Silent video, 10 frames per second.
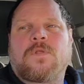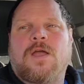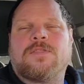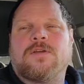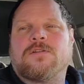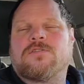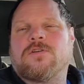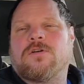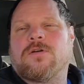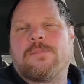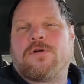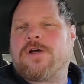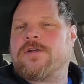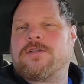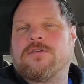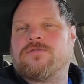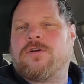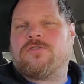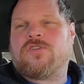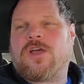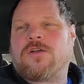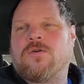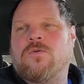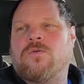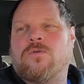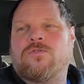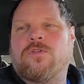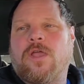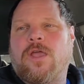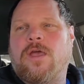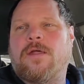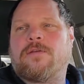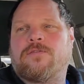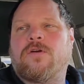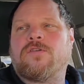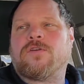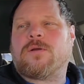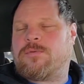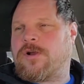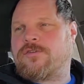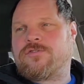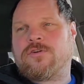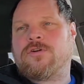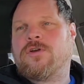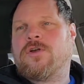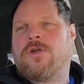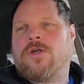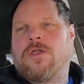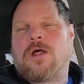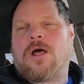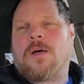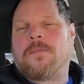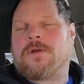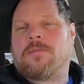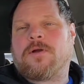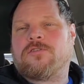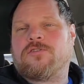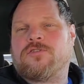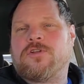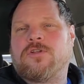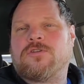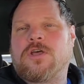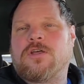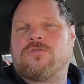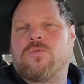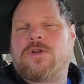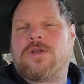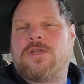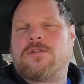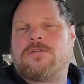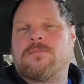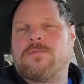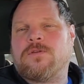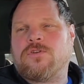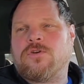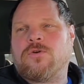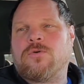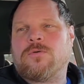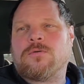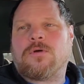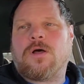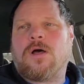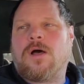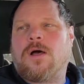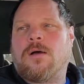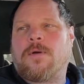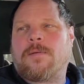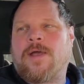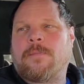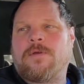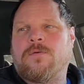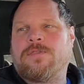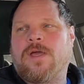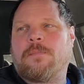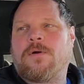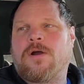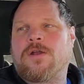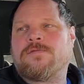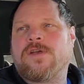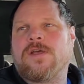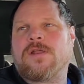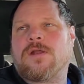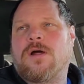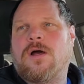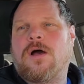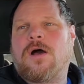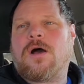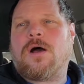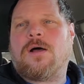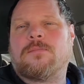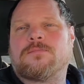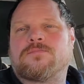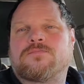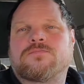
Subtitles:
I think it's still a great product as far as that goes, and as far as the compressor still does what it needs to do. I'm happy with that part of it. I'm